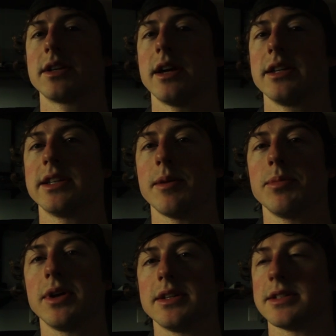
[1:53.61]
cutting
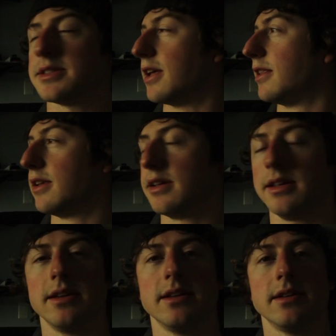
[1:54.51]
template to send the
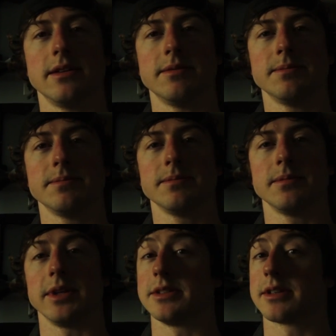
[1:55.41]

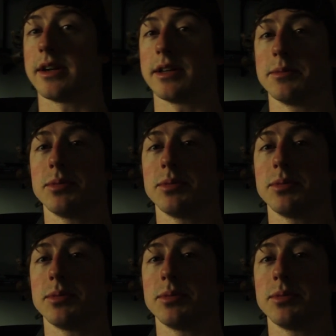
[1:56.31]
laser cutting